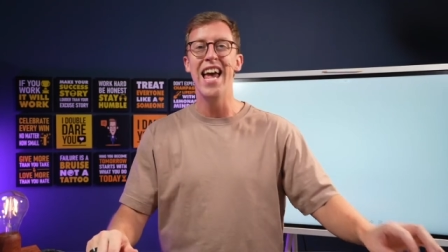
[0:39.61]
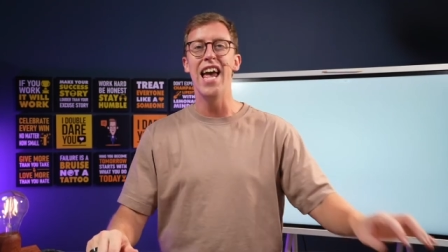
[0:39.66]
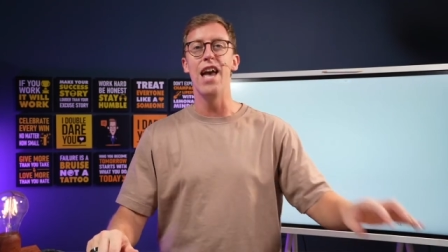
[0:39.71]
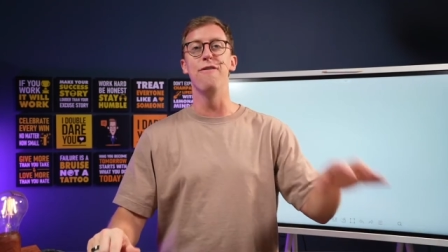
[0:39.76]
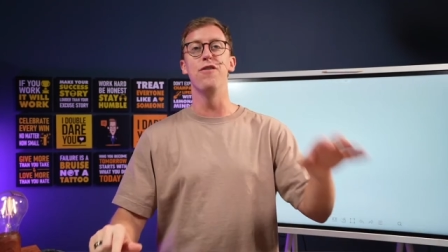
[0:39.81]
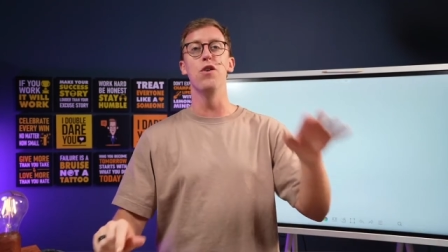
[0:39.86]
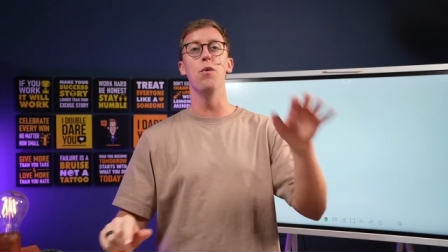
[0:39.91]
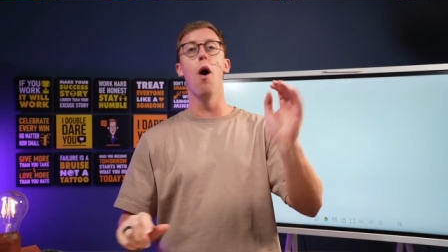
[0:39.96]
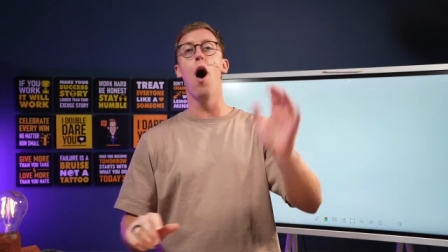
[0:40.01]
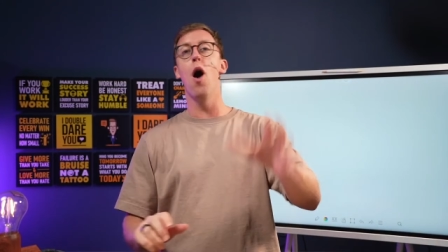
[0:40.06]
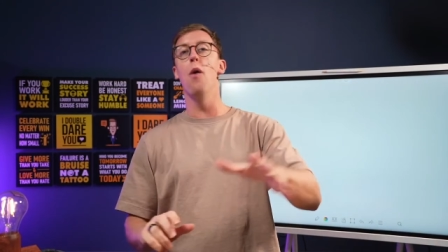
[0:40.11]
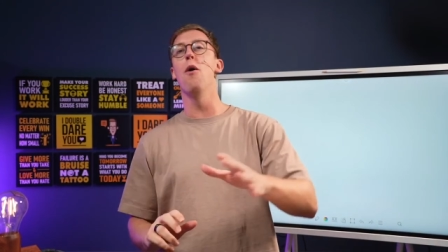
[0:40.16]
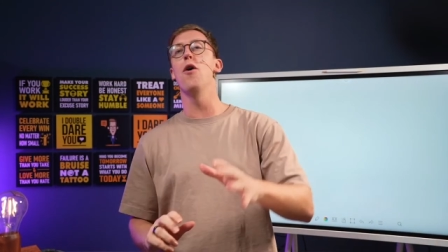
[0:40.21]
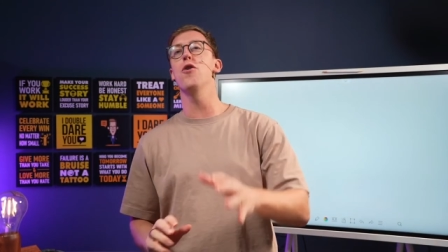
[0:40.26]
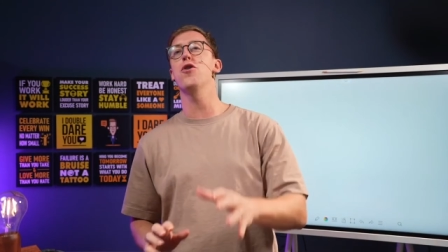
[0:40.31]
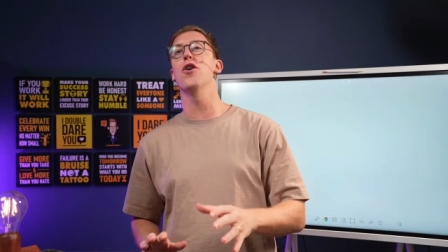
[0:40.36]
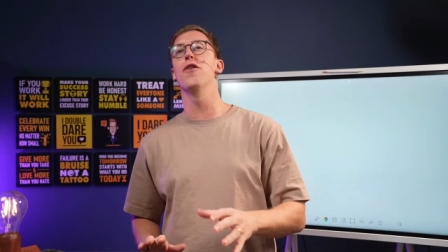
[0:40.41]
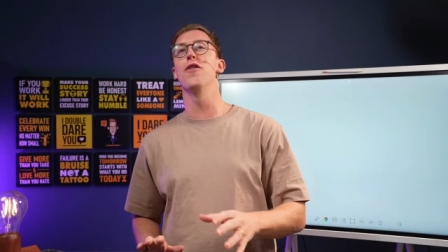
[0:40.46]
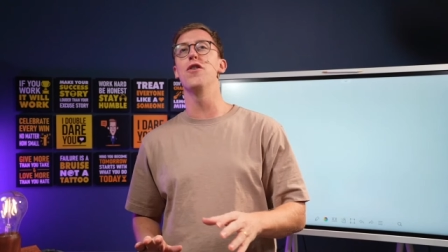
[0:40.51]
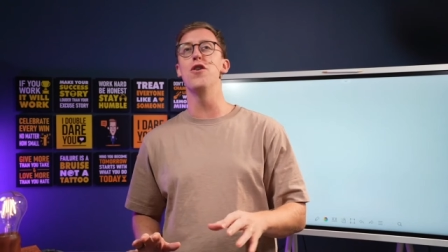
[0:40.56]
If you are
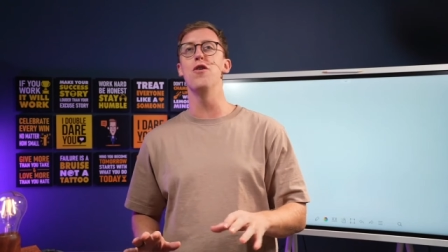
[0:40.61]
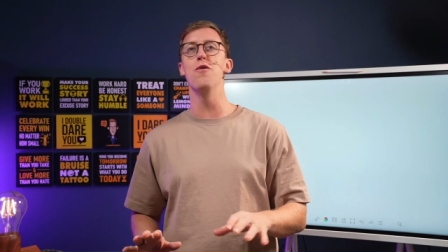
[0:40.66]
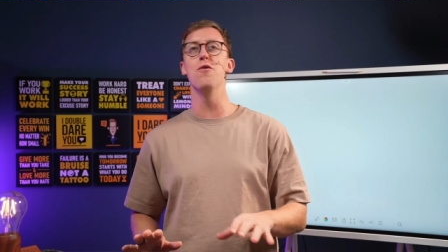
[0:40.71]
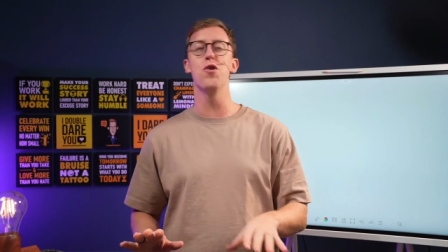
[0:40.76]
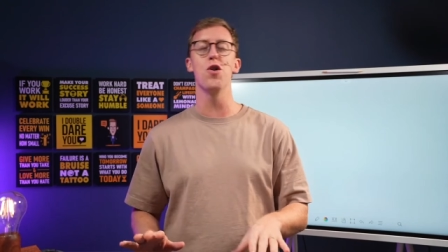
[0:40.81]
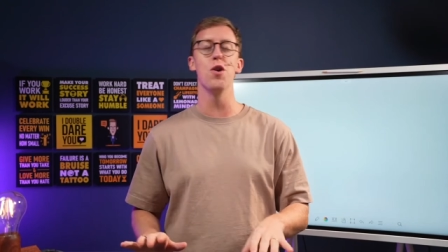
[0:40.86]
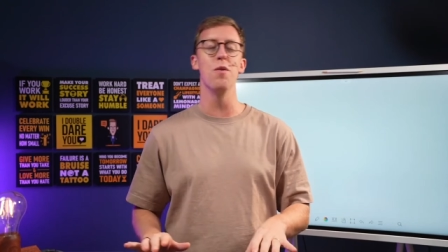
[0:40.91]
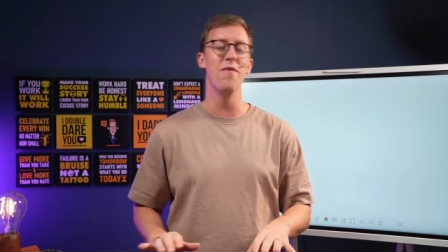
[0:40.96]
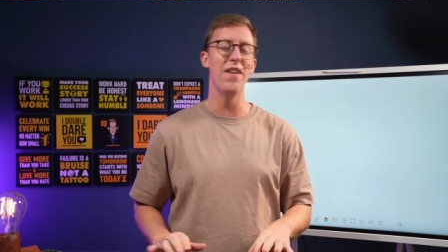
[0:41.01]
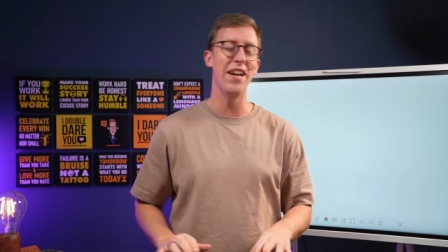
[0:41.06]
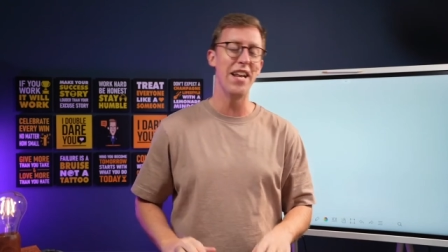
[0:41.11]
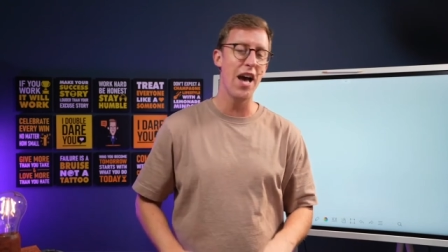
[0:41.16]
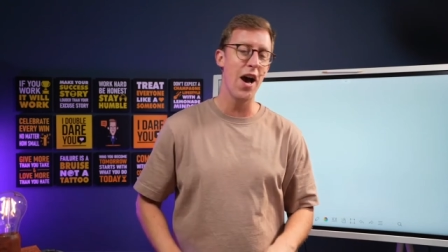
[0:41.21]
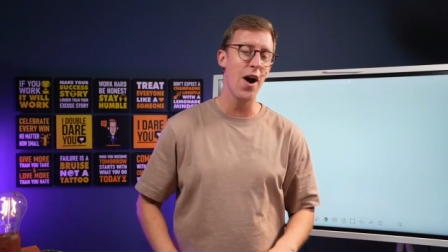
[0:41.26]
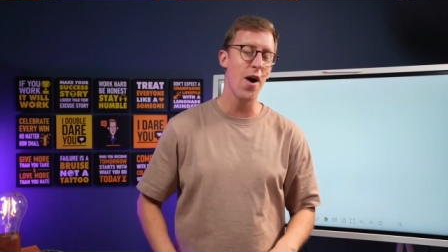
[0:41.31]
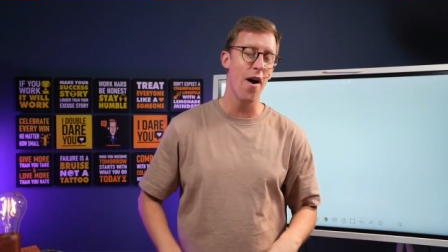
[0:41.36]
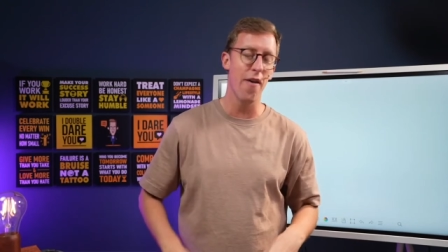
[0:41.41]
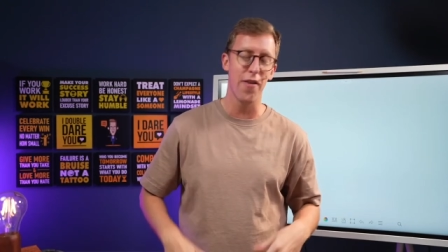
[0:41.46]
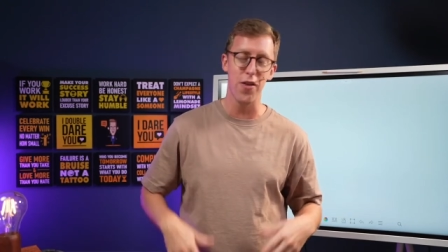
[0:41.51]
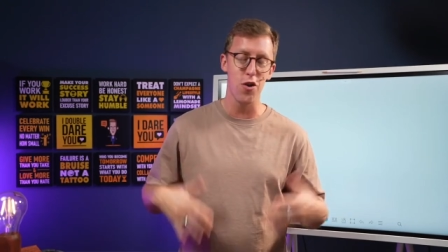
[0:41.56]
watching on the YouTube
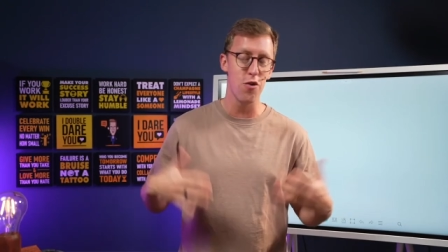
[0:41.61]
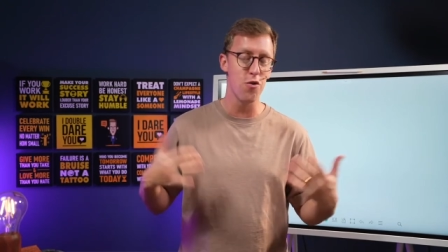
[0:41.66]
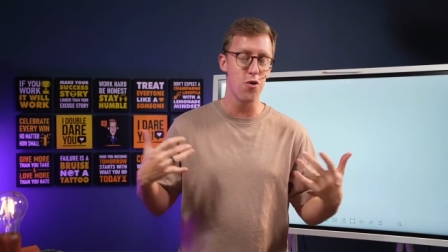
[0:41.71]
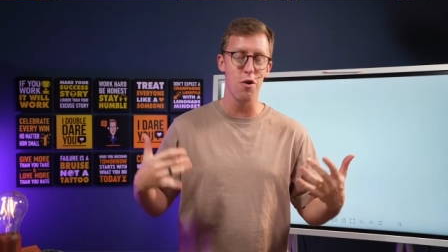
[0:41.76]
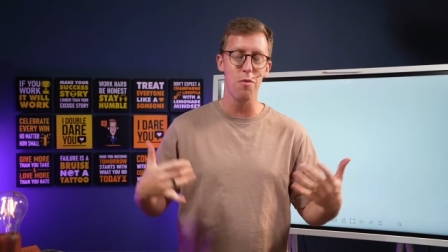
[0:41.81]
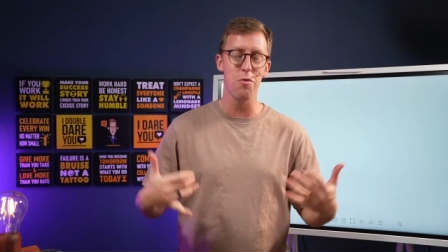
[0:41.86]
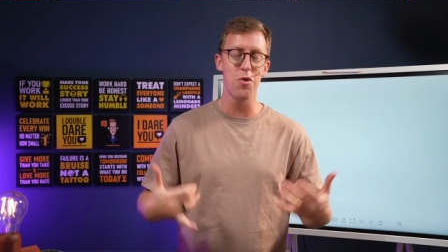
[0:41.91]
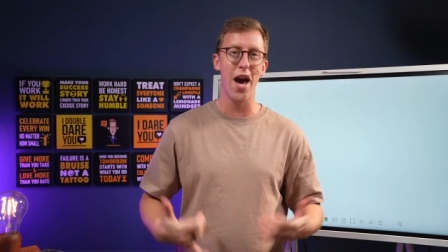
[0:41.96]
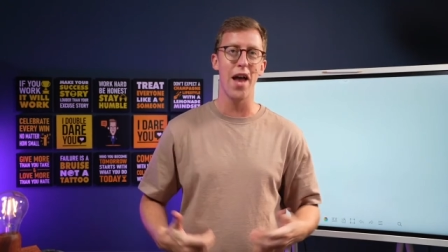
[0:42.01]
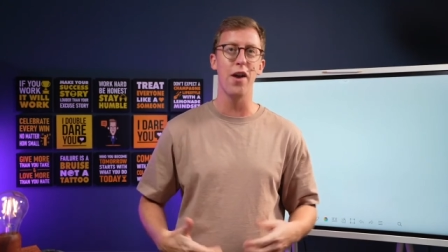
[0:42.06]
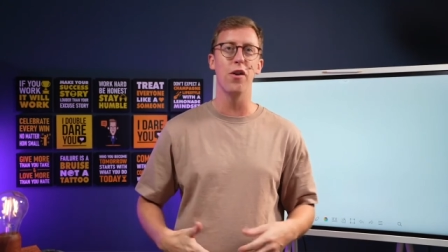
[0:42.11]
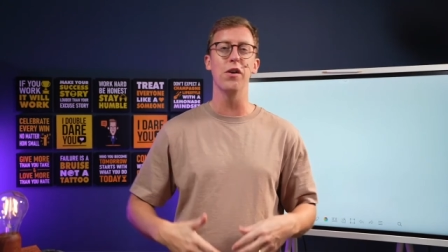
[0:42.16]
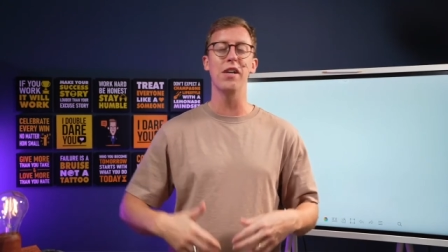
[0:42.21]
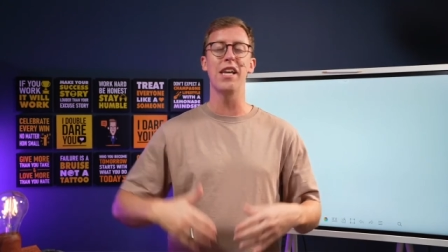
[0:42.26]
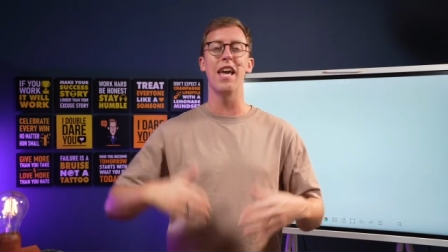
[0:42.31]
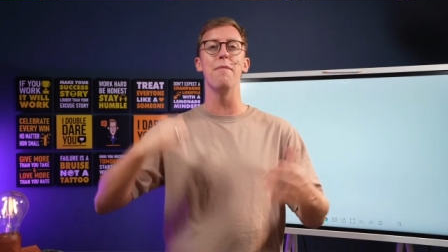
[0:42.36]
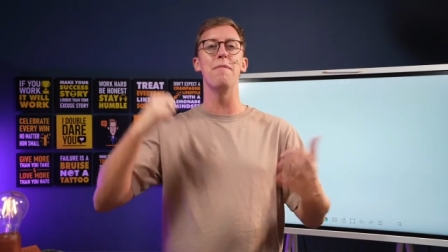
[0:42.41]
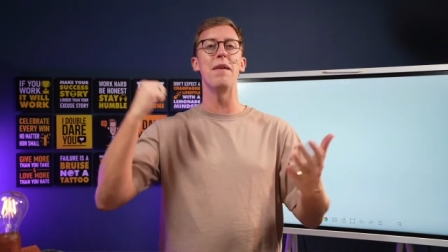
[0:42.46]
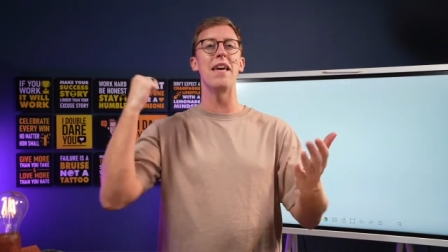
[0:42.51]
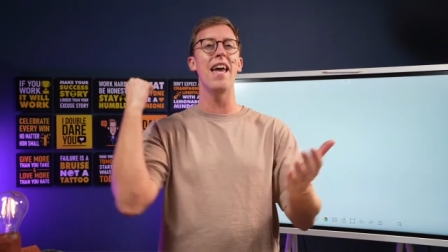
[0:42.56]
video and the YouTube channel,
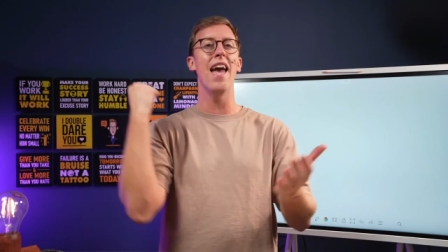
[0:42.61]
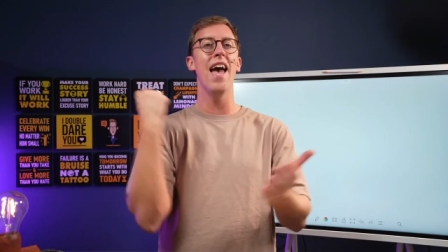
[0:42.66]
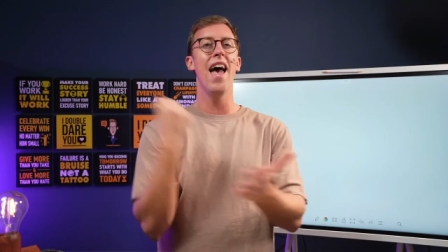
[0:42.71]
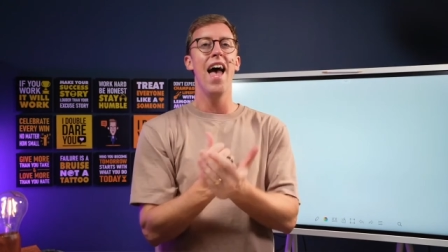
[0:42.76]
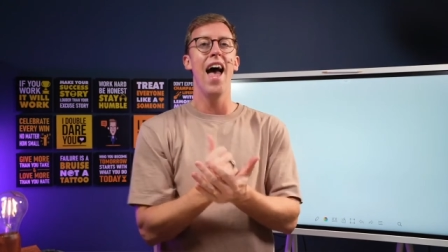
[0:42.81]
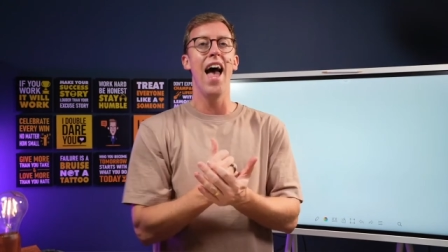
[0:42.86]
give me